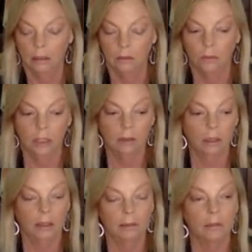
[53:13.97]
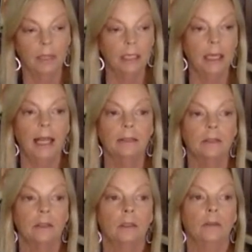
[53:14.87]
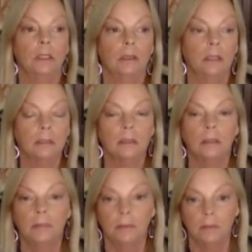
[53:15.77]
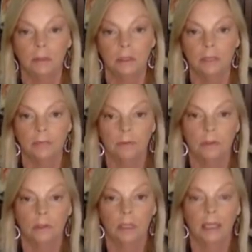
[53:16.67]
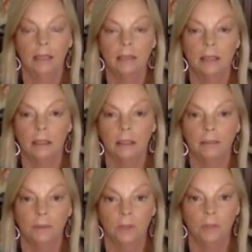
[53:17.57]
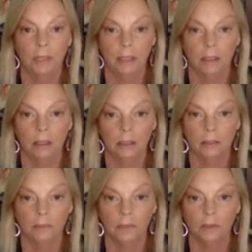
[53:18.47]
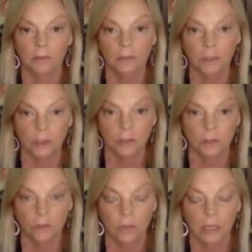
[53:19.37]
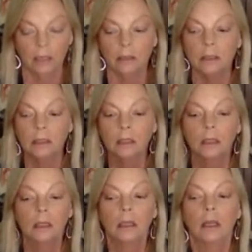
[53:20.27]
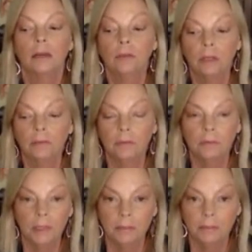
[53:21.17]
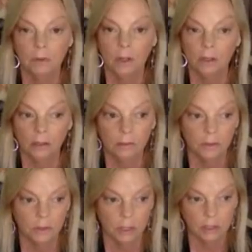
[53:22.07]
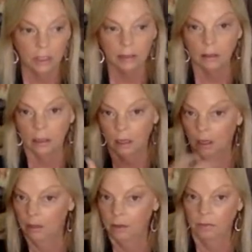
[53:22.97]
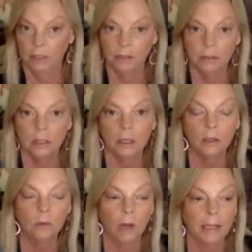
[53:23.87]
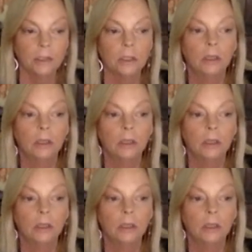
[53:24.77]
The money has to go in there. It's going to be really difficult. Like I said at the very beginning of this video, if you're just joining us, I read for people all over, just like the other readers that you watch.